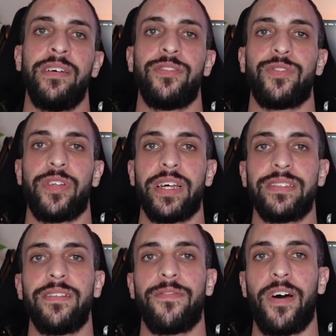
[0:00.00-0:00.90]
So
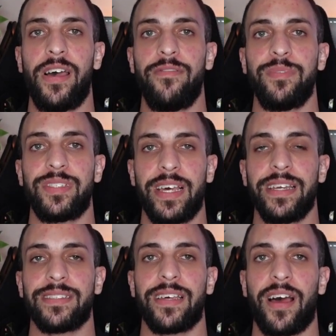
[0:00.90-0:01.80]
that's the 5
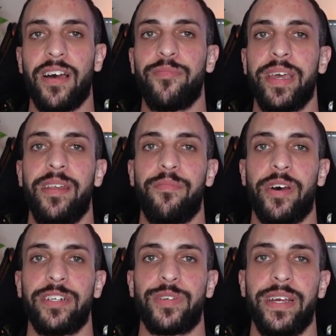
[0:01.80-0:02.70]
mistakes that I've made in
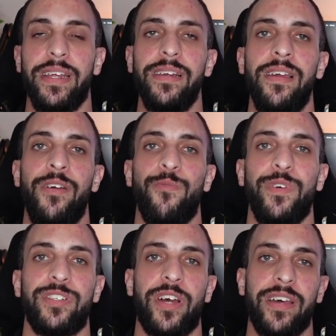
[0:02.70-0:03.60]
my trading,
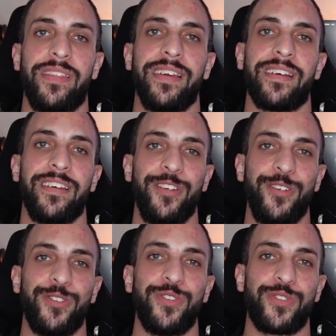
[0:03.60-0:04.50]
which I think
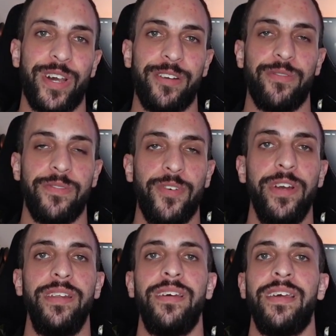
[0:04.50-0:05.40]
you should try to
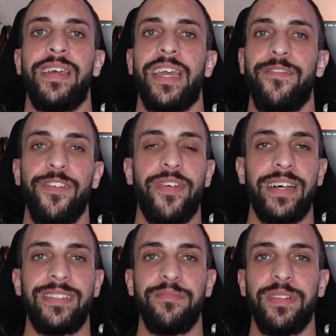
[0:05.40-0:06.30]
avoid. If you've
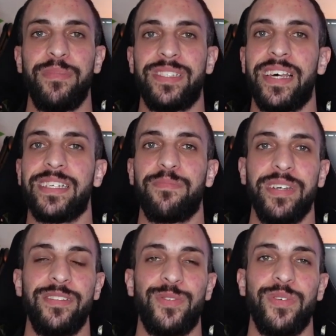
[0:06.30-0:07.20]
had similar mistakes,
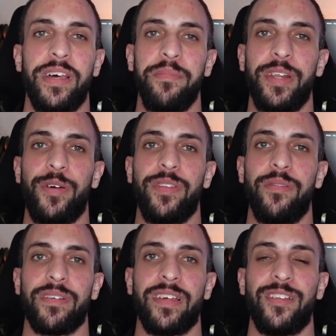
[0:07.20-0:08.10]
please do let me know
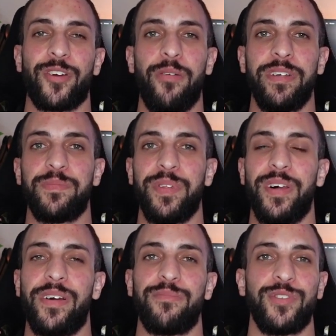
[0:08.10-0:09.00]
in the comments
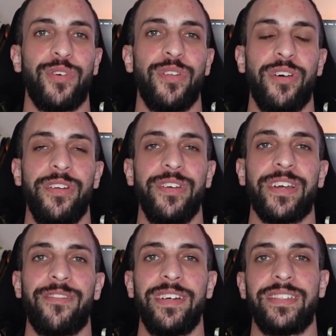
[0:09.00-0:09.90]
below. I'm sure a lot of you
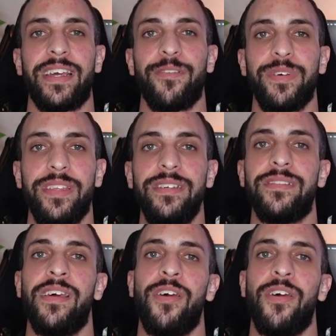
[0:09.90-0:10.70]
can resonate with this.